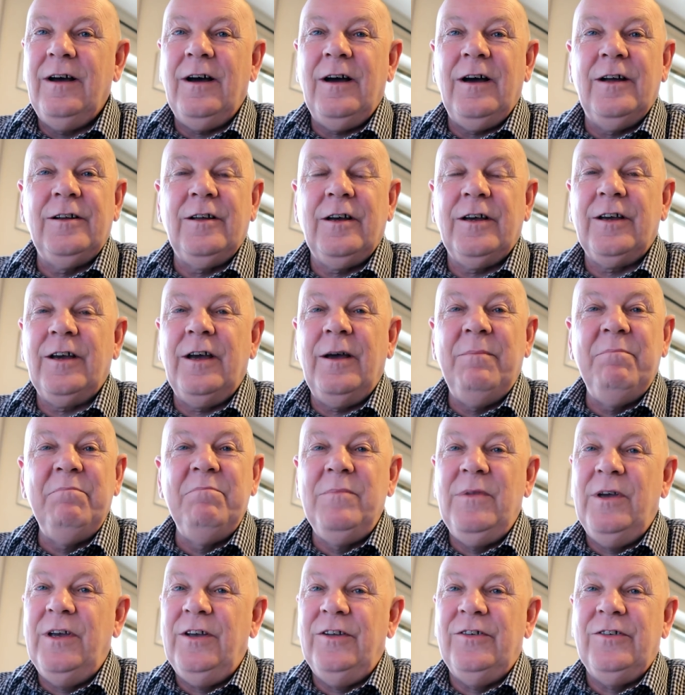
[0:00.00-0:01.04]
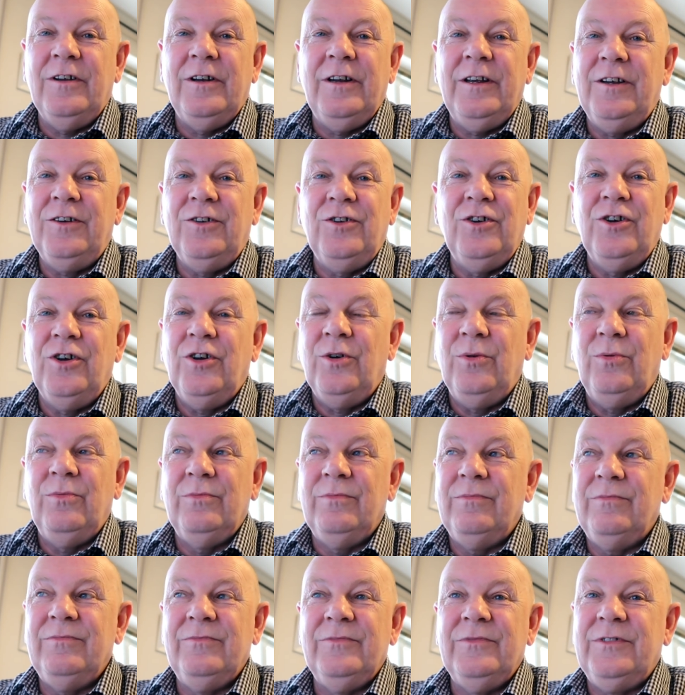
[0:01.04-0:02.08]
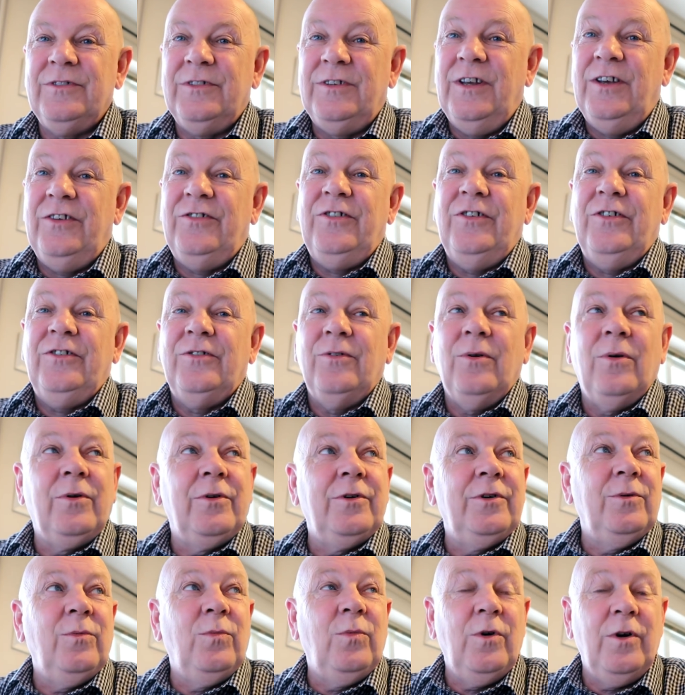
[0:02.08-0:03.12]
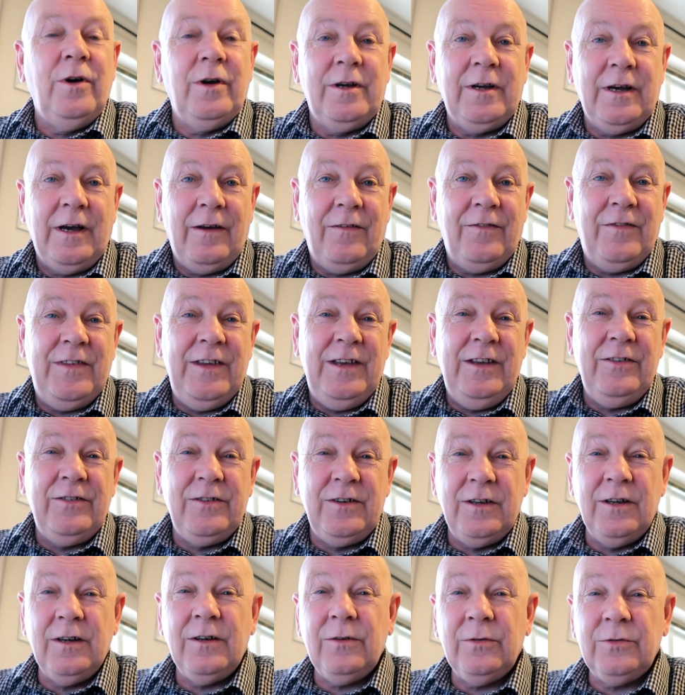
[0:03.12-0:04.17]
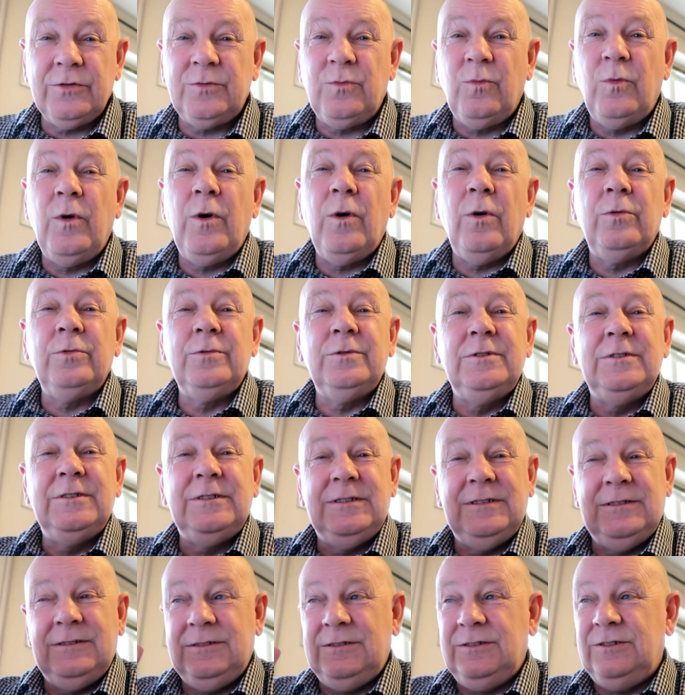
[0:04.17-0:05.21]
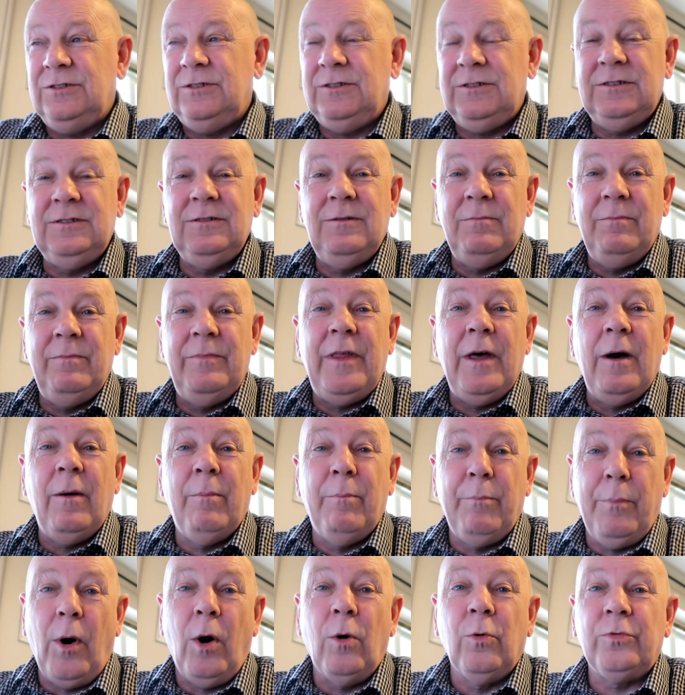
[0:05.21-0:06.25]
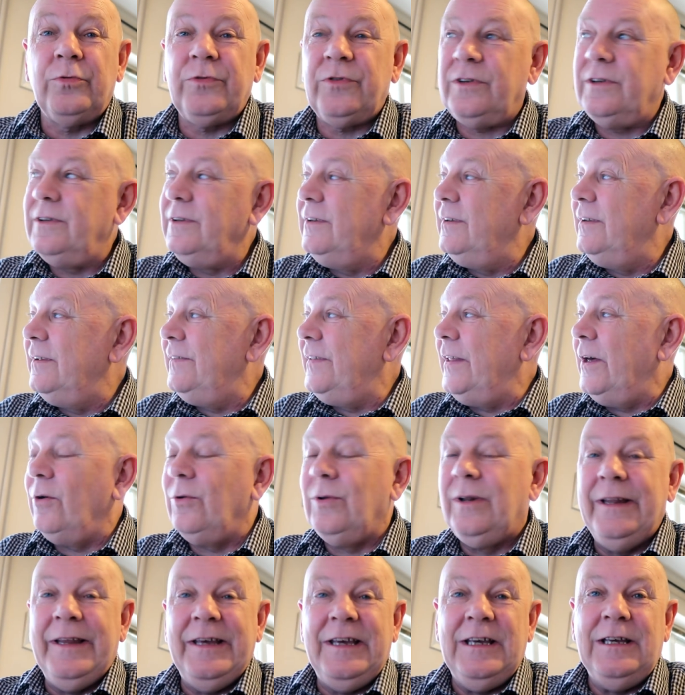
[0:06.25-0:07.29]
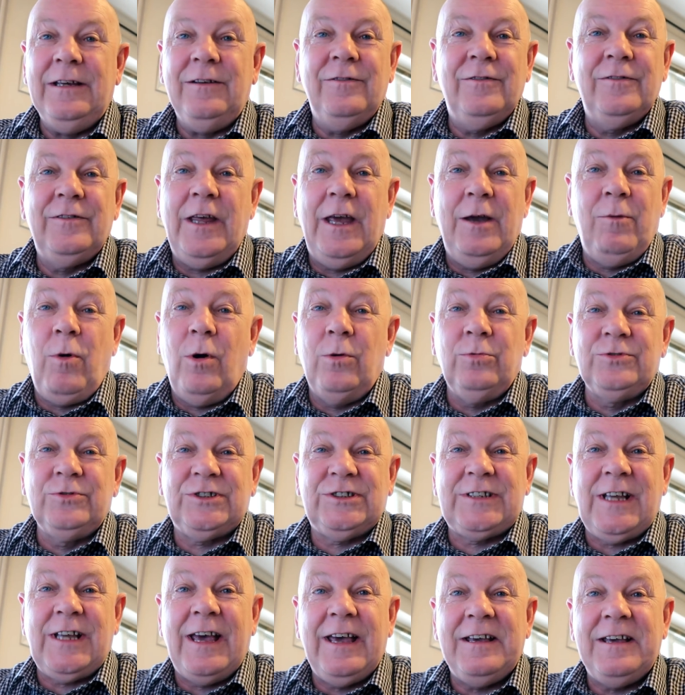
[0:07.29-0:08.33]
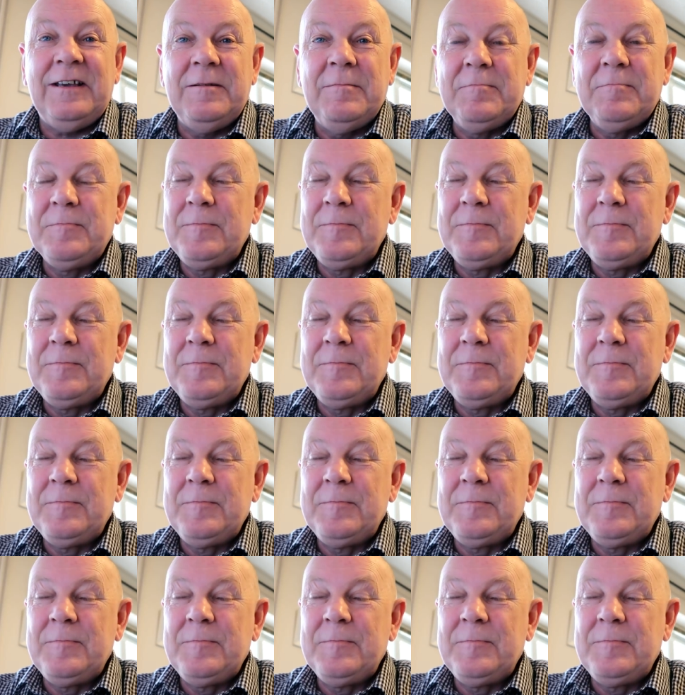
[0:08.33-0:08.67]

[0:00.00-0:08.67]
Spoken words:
And I immediately knew this is not going to work out. These girls will, they'll bolt, they'll leave, they won't stay.